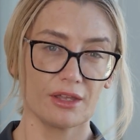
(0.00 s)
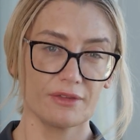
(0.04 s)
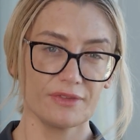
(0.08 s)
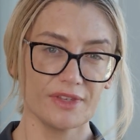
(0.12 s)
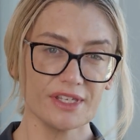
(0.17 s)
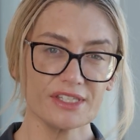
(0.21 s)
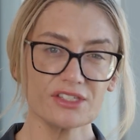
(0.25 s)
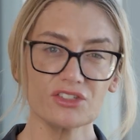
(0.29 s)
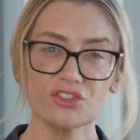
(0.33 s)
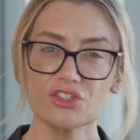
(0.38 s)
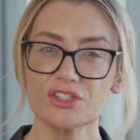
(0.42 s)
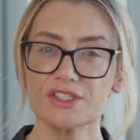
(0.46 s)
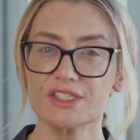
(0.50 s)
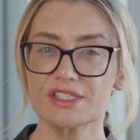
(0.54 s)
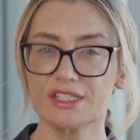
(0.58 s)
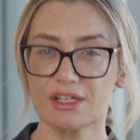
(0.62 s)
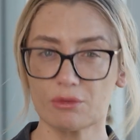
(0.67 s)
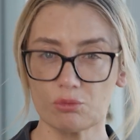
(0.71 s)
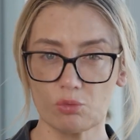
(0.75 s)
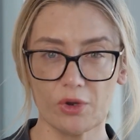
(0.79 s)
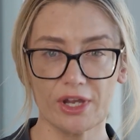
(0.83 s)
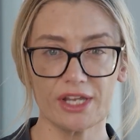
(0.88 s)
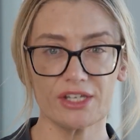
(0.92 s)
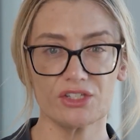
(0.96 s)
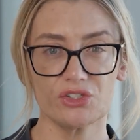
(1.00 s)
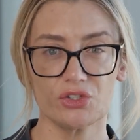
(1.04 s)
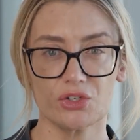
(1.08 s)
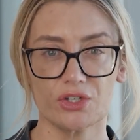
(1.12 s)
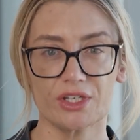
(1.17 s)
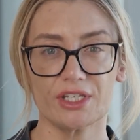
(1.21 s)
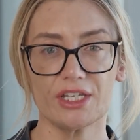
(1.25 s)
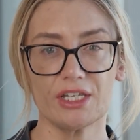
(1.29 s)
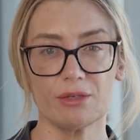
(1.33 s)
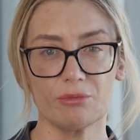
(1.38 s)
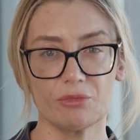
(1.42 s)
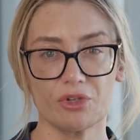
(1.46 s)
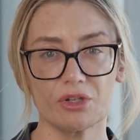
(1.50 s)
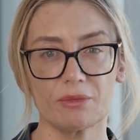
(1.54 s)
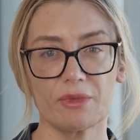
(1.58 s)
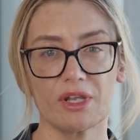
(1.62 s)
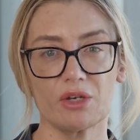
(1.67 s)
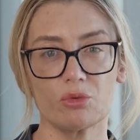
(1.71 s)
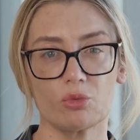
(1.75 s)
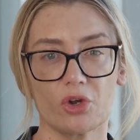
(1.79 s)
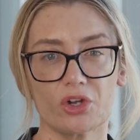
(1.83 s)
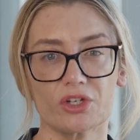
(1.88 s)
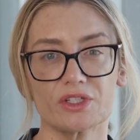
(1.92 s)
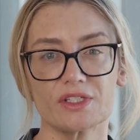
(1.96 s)
These are just some ways you can implement
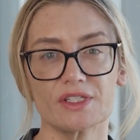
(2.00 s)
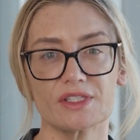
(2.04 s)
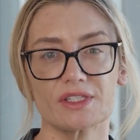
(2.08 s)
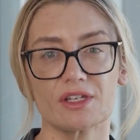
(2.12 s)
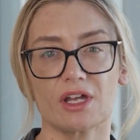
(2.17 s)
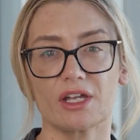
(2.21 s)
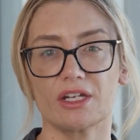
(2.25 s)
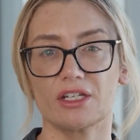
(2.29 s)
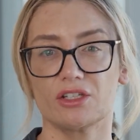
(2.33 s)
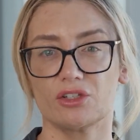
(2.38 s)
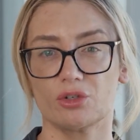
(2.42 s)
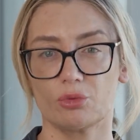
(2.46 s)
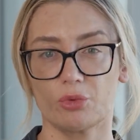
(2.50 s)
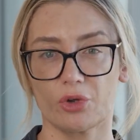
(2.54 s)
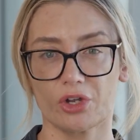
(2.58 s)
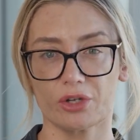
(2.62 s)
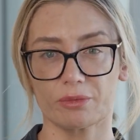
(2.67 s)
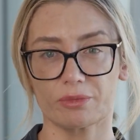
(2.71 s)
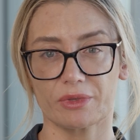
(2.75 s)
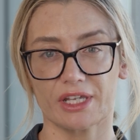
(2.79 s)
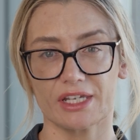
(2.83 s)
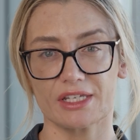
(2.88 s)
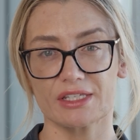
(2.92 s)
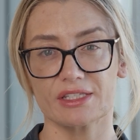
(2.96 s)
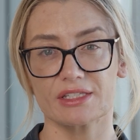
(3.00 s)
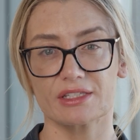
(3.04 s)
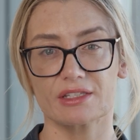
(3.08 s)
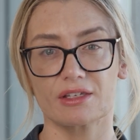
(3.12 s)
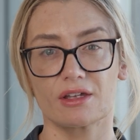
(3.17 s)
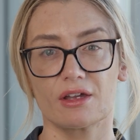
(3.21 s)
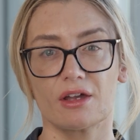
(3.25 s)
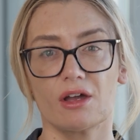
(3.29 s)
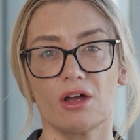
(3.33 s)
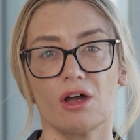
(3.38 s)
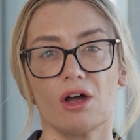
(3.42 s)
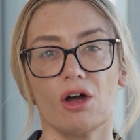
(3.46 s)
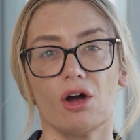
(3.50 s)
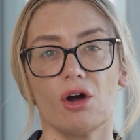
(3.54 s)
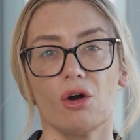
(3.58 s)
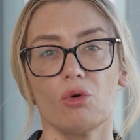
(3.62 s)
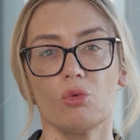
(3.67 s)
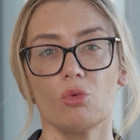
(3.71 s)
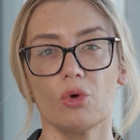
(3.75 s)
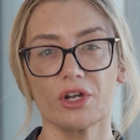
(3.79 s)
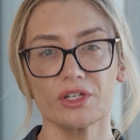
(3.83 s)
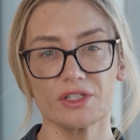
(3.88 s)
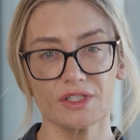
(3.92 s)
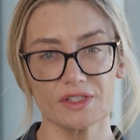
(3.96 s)
work design in your workplace.
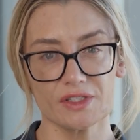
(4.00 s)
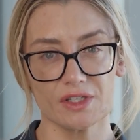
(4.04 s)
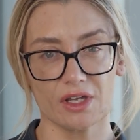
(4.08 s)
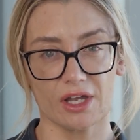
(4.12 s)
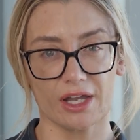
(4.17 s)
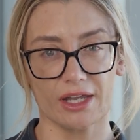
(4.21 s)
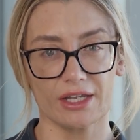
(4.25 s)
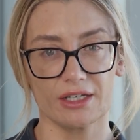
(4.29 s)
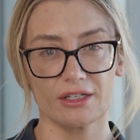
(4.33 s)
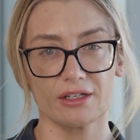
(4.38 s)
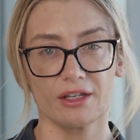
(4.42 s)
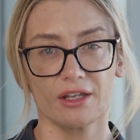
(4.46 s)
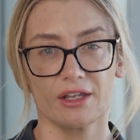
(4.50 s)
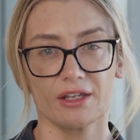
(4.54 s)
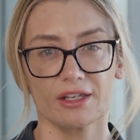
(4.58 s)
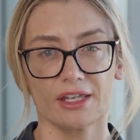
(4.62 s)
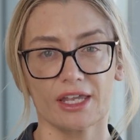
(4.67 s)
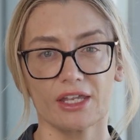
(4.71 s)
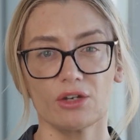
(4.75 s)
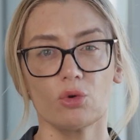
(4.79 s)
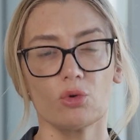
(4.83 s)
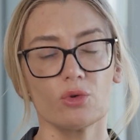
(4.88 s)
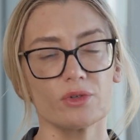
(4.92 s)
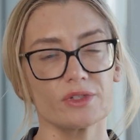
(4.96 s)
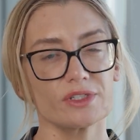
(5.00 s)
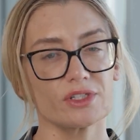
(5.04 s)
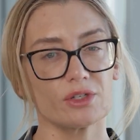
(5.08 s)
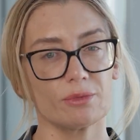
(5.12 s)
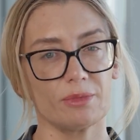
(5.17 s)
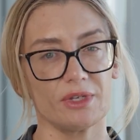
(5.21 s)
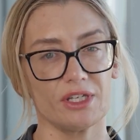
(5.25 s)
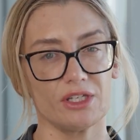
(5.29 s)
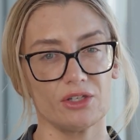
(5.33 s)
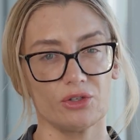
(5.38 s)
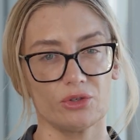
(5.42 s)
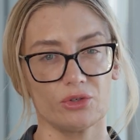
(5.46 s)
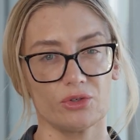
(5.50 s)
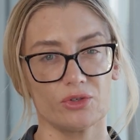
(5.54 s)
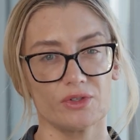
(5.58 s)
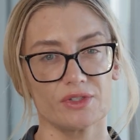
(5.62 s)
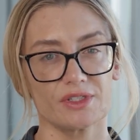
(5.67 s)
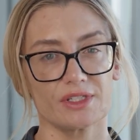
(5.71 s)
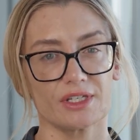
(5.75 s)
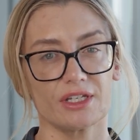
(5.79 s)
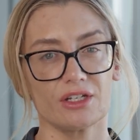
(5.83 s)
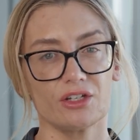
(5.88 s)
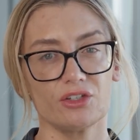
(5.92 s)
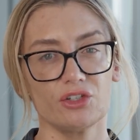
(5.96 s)
Work design can also be
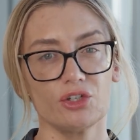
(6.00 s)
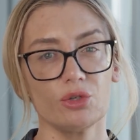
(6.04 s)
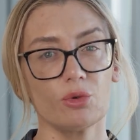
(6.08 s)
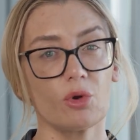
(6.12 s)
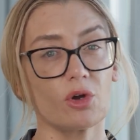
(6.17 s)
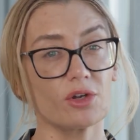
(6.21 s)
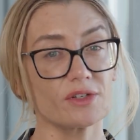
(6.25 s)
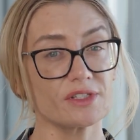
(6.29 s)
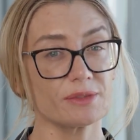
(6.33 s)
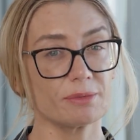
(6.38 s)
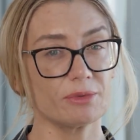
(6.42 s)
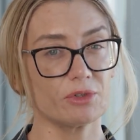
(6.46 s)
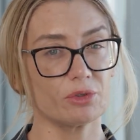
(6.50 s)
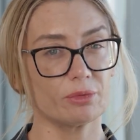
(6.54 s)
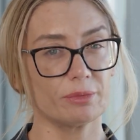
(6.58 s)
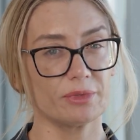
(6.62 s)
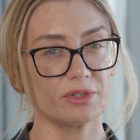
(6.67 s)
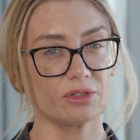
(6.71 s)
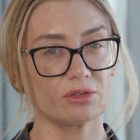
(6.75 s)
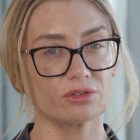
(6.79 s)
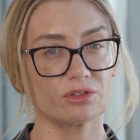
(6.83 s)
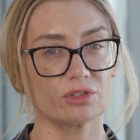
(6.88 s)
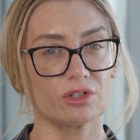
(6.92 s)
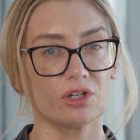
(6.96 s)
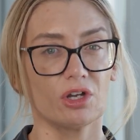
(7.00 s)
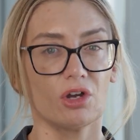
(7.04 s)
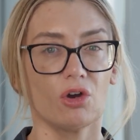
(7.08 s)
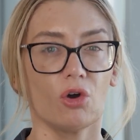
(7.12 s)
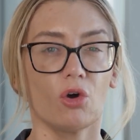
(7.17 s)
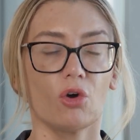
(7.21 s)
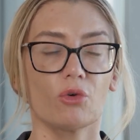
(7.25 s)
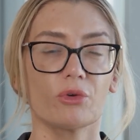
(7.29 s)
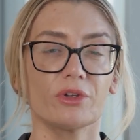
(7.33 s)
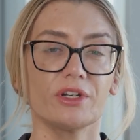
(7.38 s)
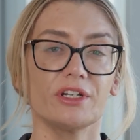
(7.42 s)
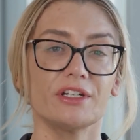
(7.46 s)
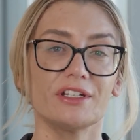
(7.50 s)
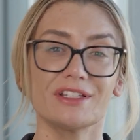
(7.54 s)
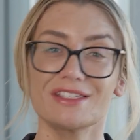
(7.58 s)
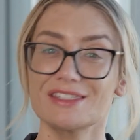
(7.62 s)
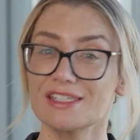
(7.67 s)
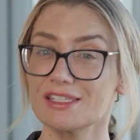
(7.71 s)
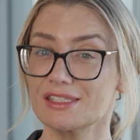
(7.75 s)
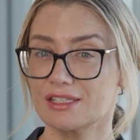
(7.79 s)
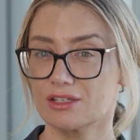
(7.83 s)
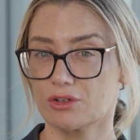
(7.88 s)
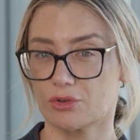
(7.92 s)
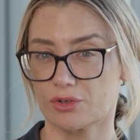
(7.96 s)
used in a new hospital build or in an
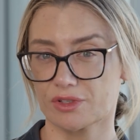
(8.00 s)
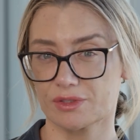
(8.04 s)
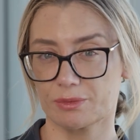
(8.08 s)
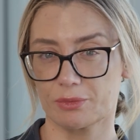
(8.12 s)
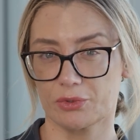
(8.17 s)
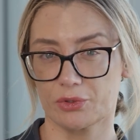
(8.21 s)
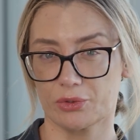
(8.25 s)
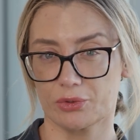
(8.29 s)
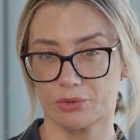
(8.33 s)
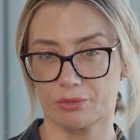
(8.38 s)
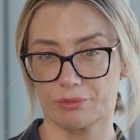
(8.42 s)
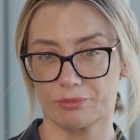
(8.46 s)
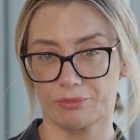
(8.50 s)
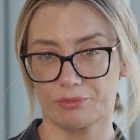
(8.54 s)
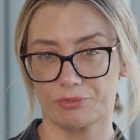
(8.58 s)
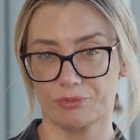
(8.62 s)
existing hospital.